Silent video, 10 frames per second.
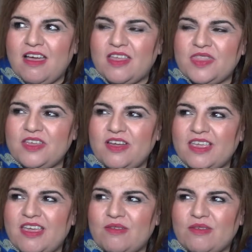I think
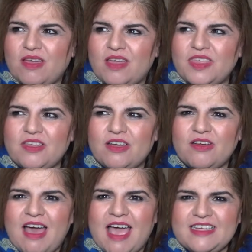I
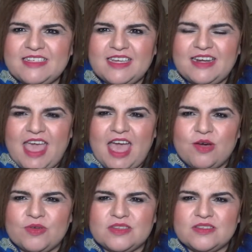got 18
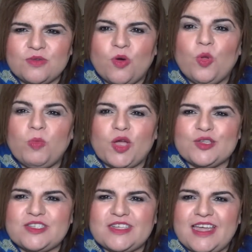hours,
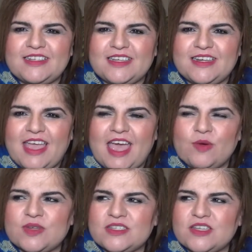almost 18
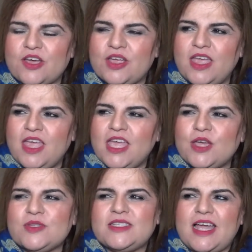hours. So it
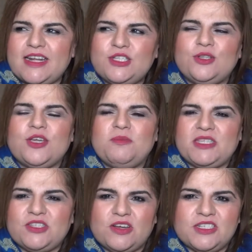was starting to look a
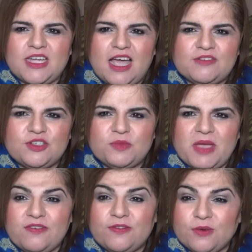bit dodgy after
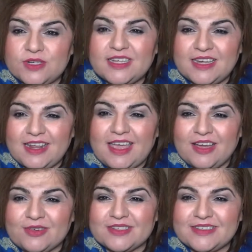about 14
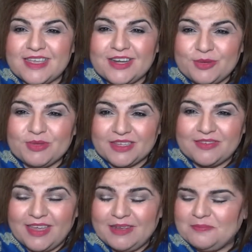hours. Can you believe
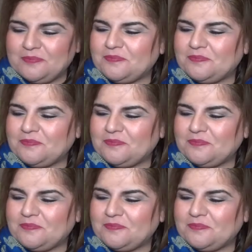that?